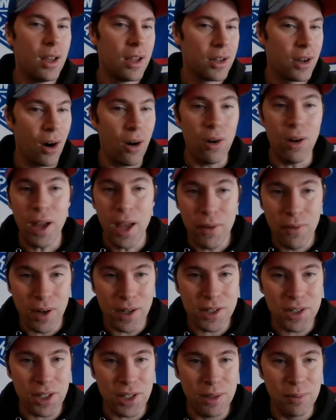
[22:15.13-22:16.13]
Carl
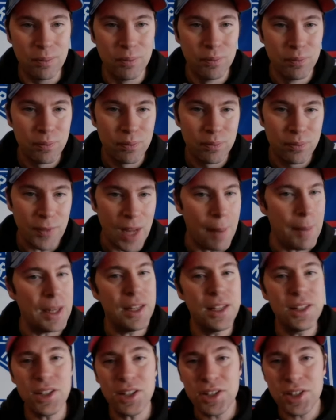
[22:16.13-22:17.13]
Henriksen, I mean,
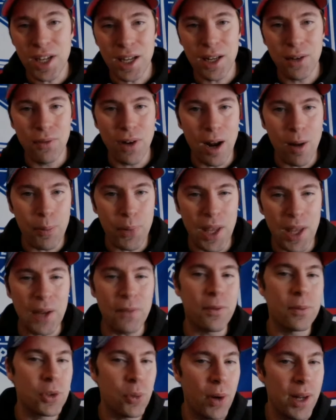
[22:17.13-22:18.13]
he's a second-round pick
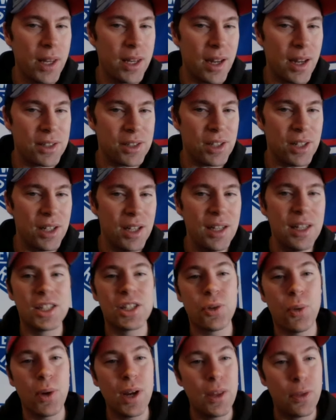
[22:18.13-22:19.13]
from 2019. He's
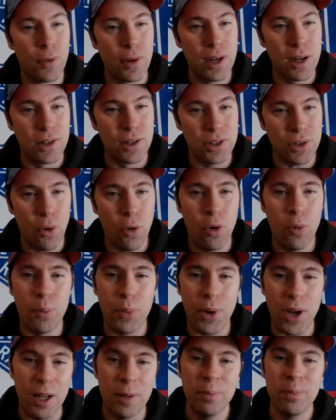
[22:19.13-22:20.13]
23 years old,
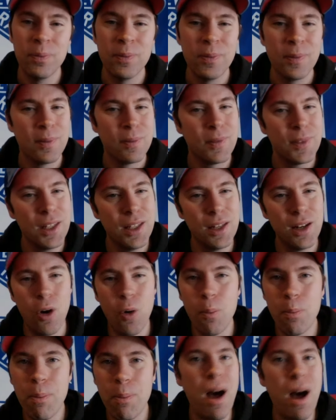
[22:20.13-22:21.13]
but, you
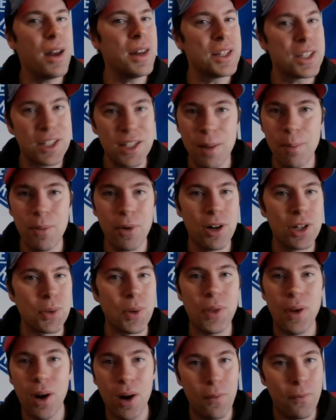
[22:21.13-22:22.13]
know, modest numbers
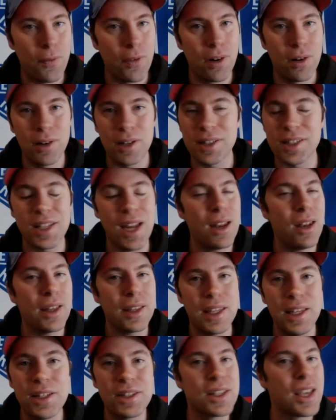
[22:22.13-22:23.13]
with Hartford. It's not
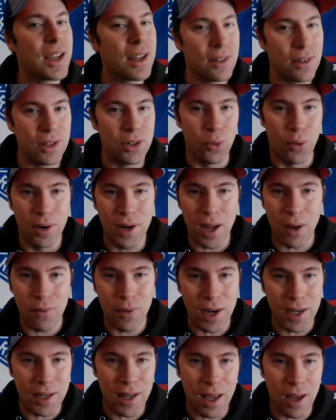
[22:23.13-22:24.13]
like he's kicking the door down
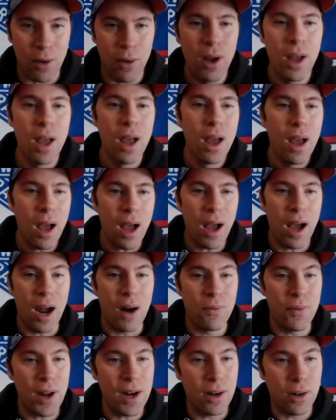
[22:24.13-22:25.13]
right now.
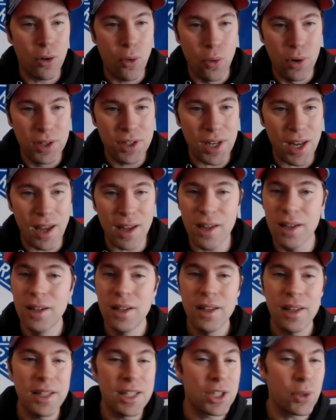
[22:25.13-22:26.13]
Ryder Korzak
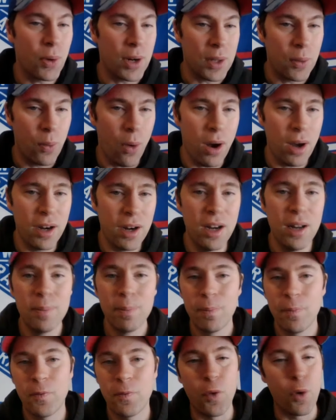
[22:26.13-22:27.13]
is 21,
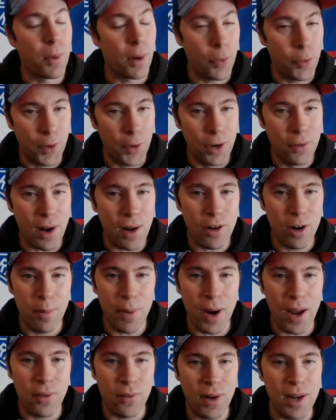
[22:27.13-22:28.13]
former third-rounder
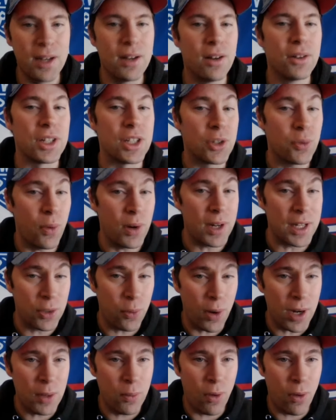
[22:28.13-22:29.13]
by the Rangers in
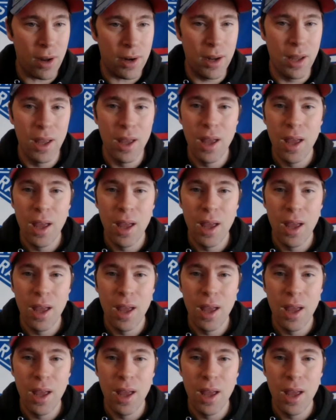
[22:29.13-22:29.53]
2021.